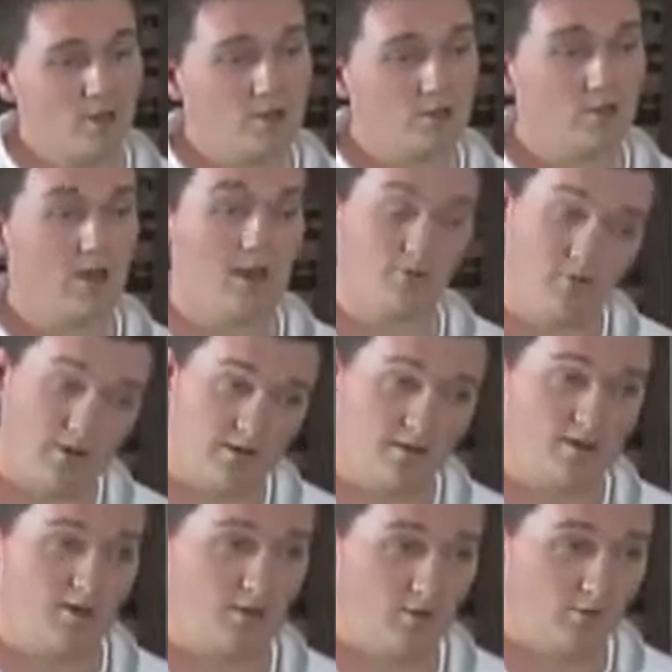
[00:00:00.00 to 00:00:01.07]
So yeah,
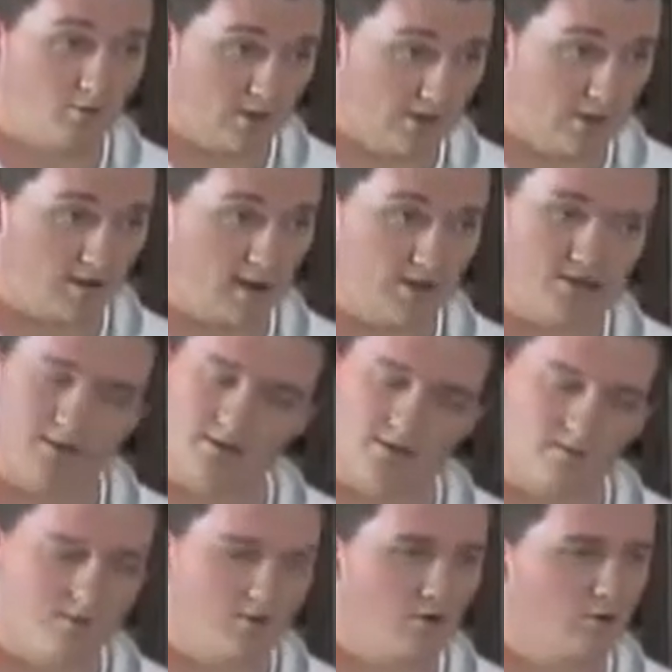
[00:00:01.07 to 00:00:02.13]
what he does,
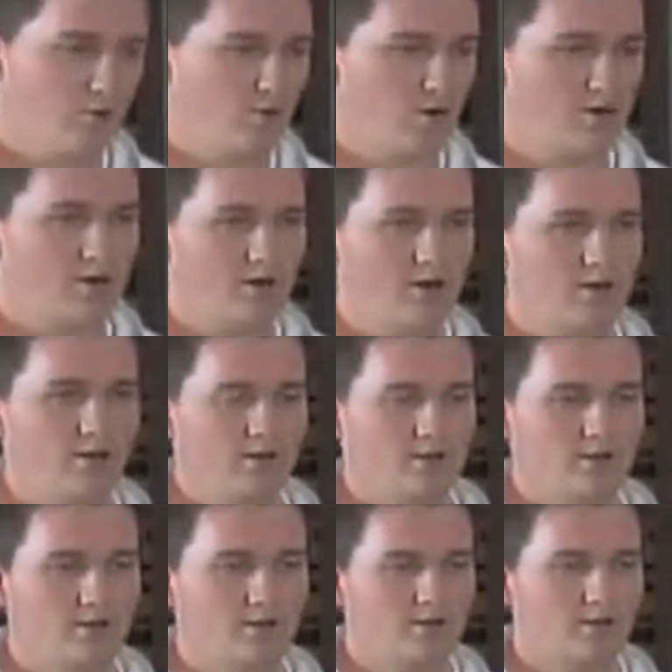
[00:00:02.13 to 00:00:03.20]
nowhere near
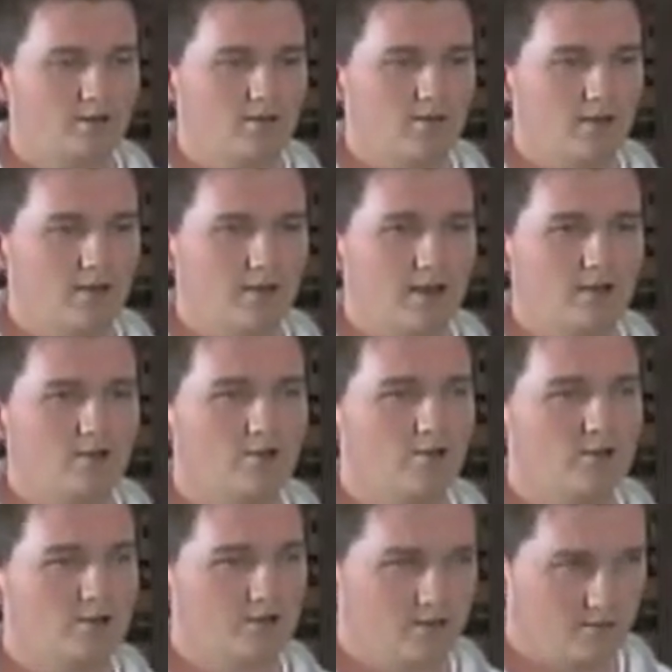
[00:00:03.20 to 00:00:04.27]
as
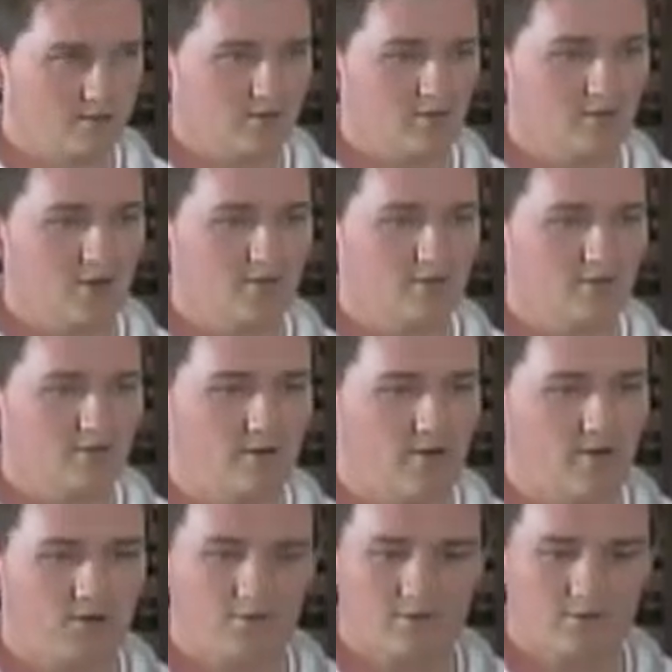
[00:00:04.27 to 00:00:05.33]
good as Chef Lou
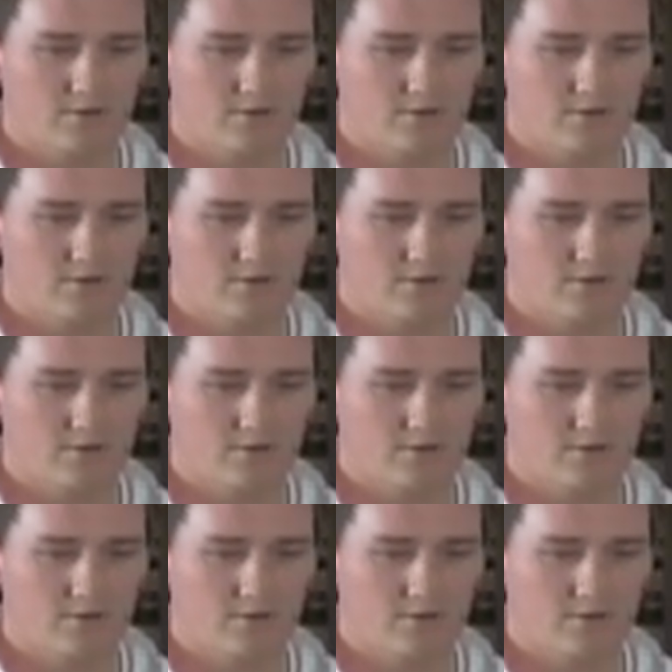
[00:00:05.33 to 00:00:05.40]
now.